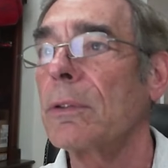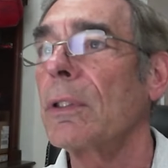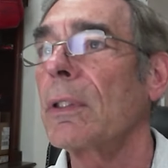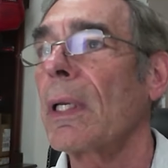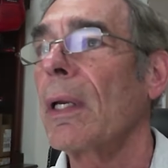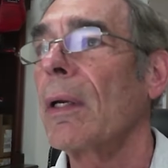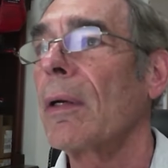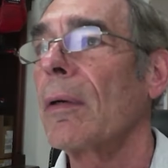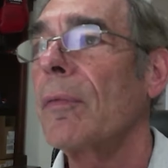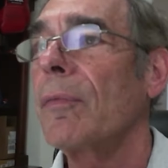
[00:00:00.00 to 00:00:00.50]
took
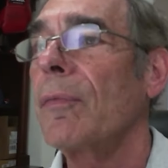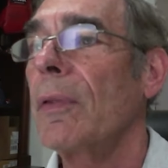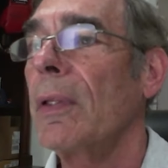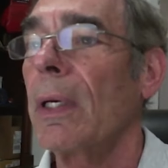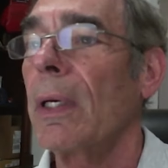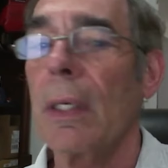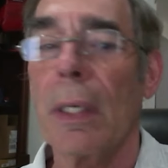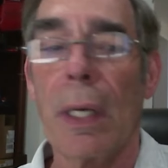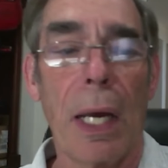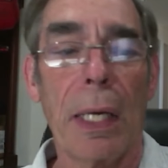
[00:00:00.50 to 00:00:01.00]
care of
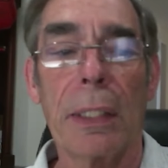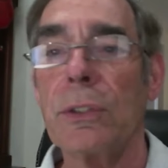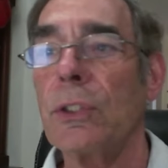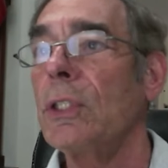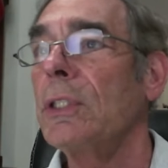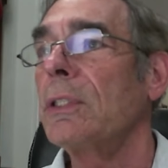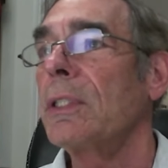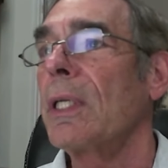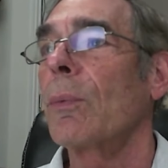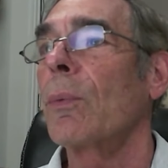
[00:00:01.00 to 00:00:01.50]
the
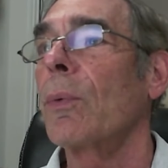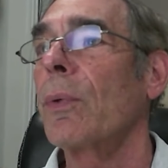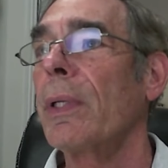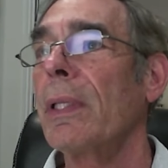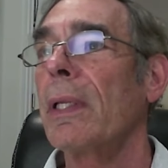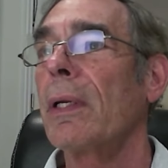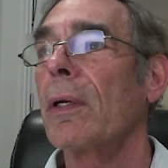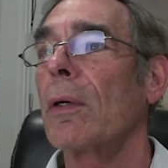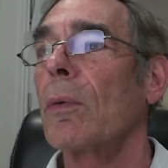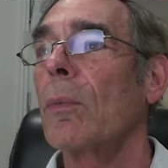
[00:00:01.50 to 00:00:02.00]
Hajis that were
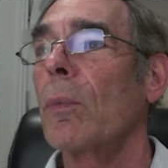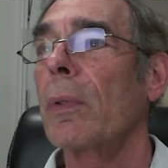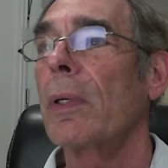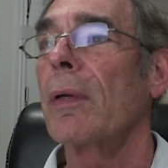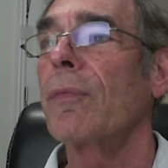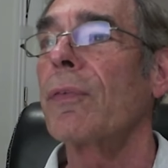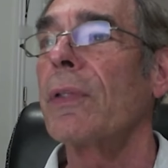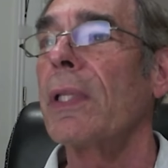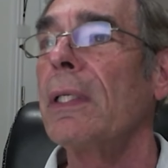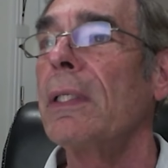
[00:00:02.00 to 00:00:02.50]
in there or
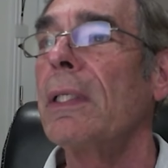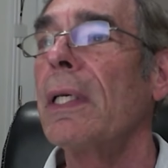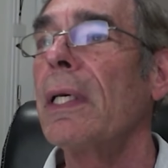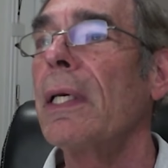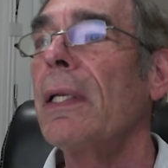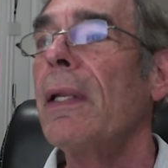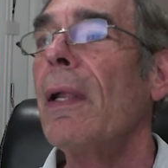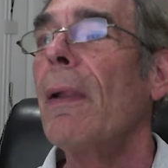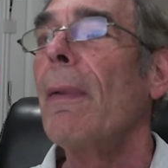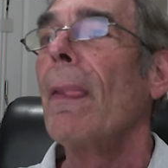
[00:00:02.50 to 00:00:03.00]
whatever they
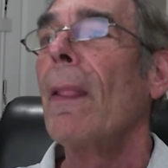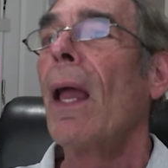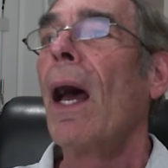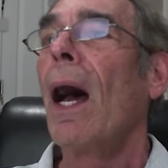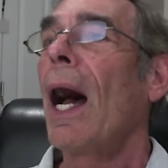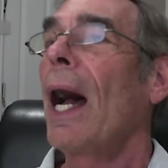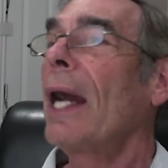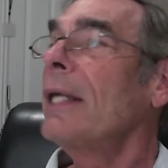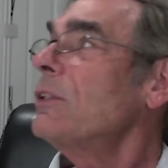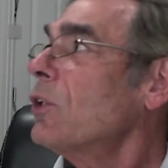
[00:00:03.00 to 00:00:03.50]
did,
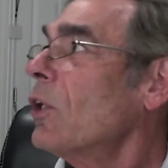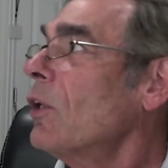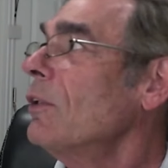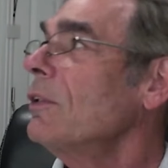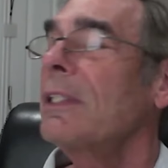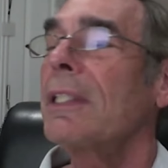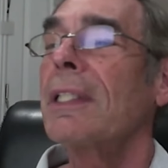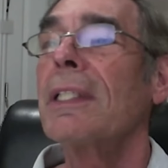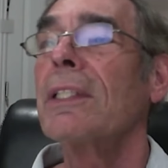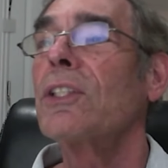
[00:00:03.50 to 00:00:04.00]
I
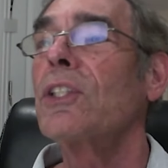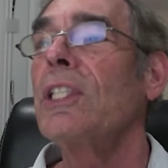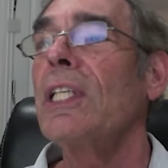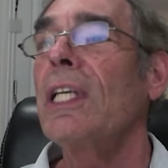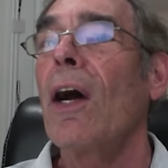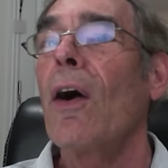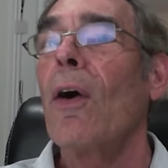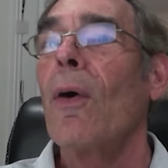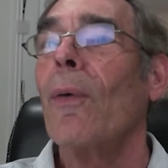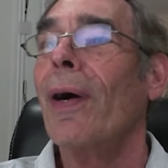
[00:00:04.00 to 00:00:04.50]
turned to the
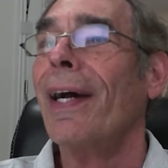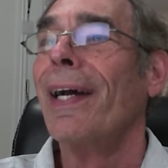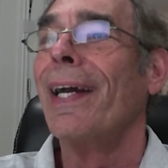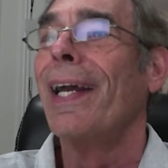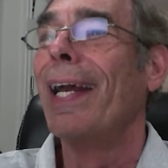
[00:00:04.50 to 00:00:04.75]
CO